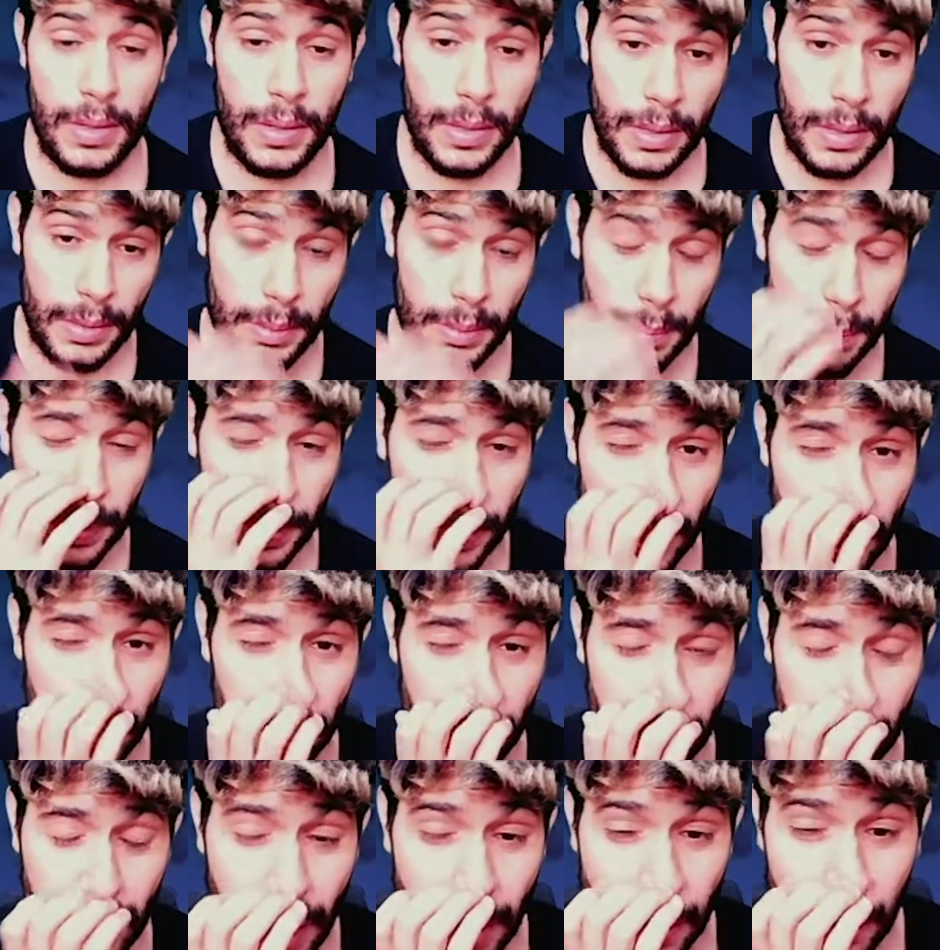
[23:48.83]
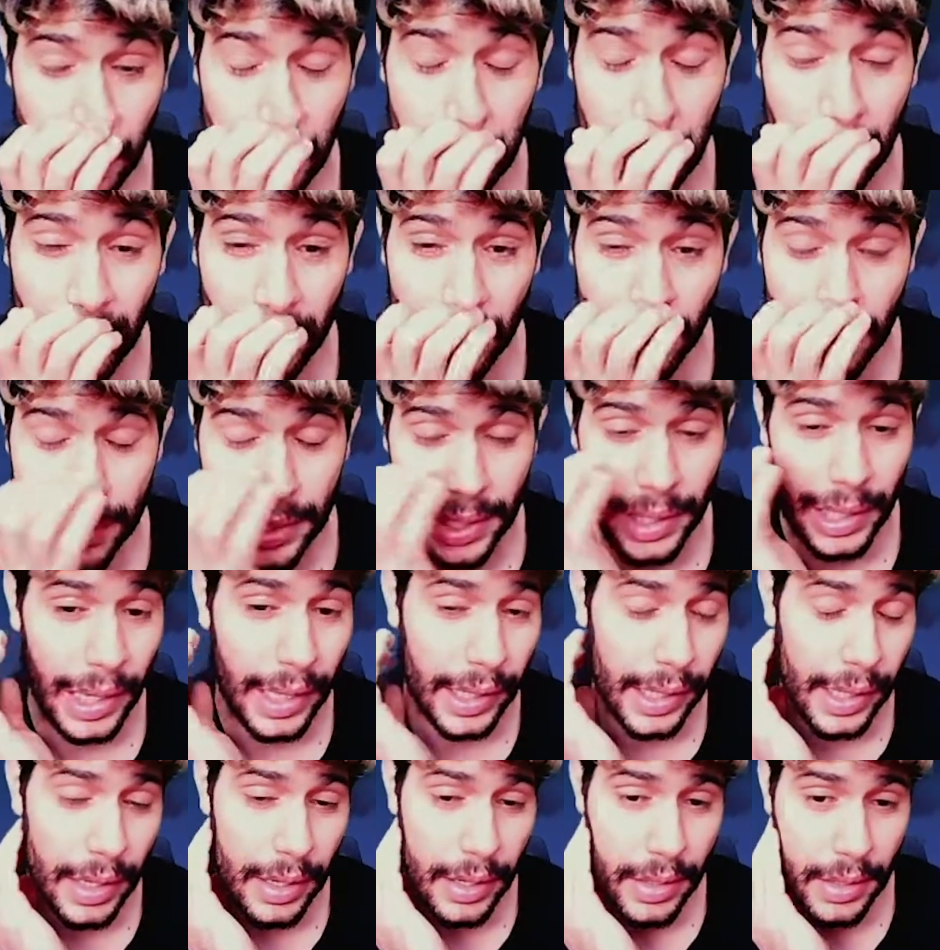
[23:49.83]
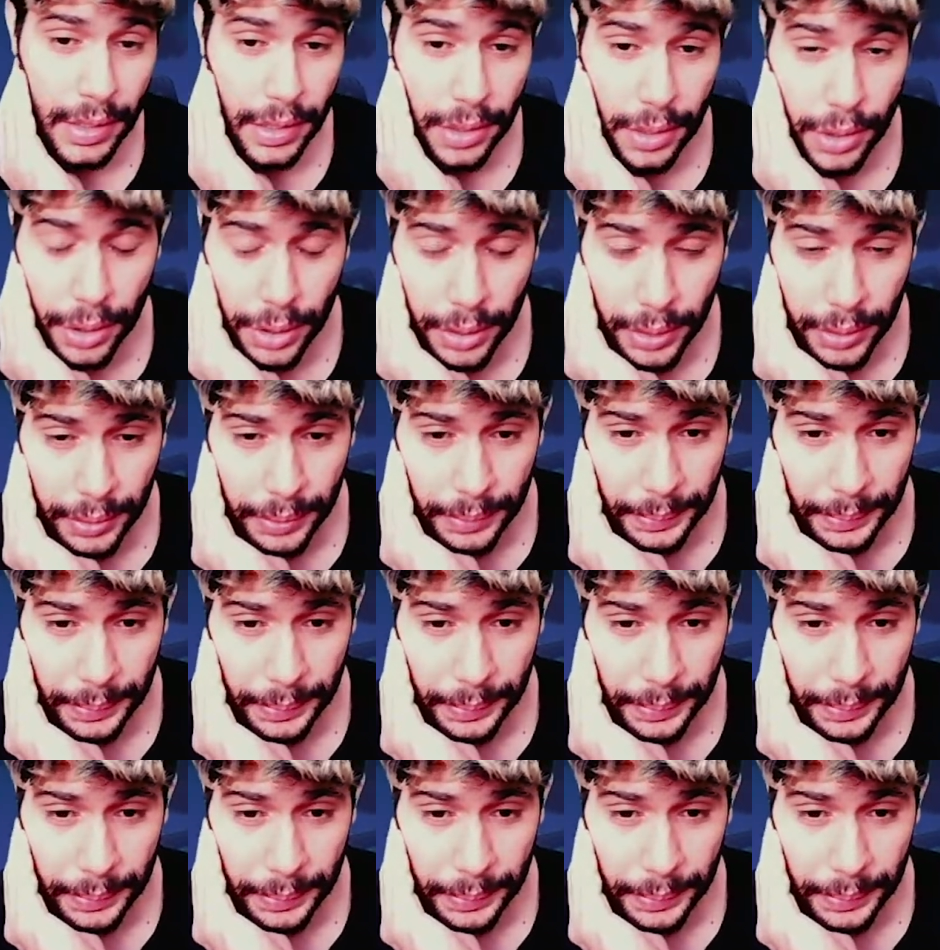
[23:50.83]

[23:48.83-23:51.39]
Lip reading: But yeah, we might lose Alecki this turn.